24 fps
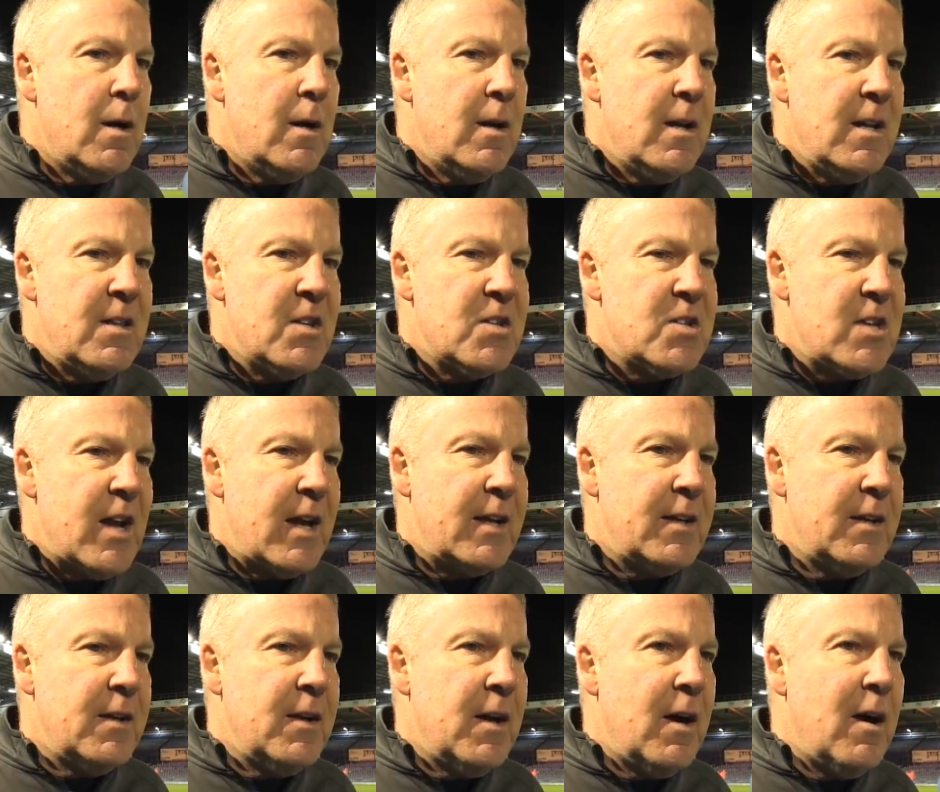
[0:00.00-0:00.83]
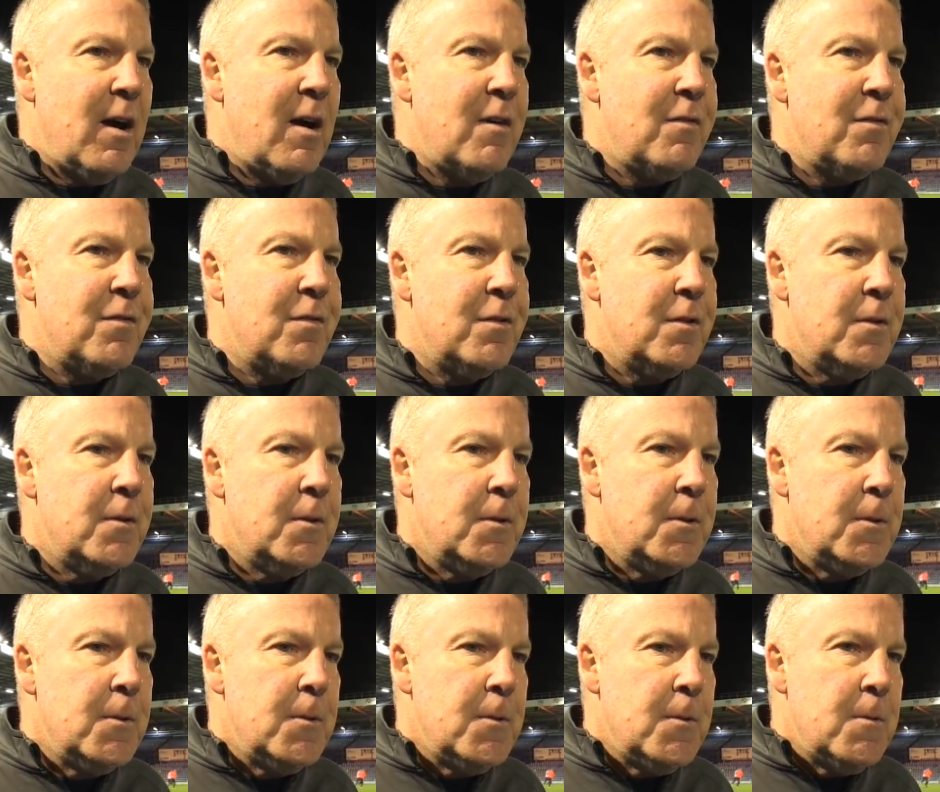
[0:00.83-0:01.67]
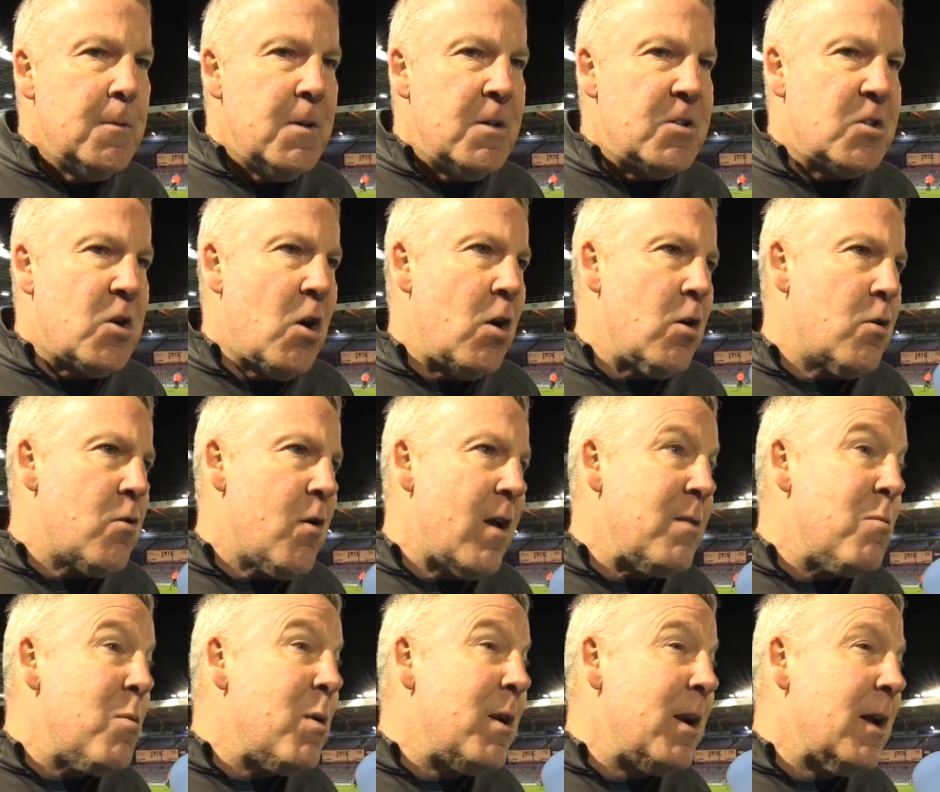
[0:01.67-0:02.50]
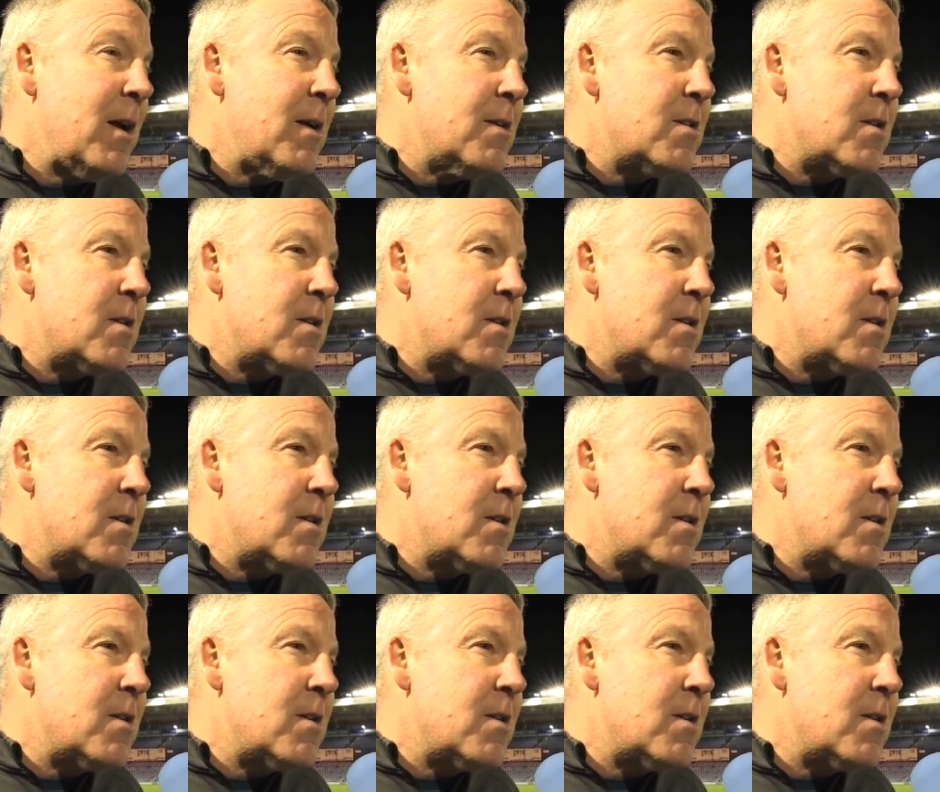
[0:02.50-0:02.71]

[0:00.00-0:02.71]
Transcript: in the second half, he's got a great winner.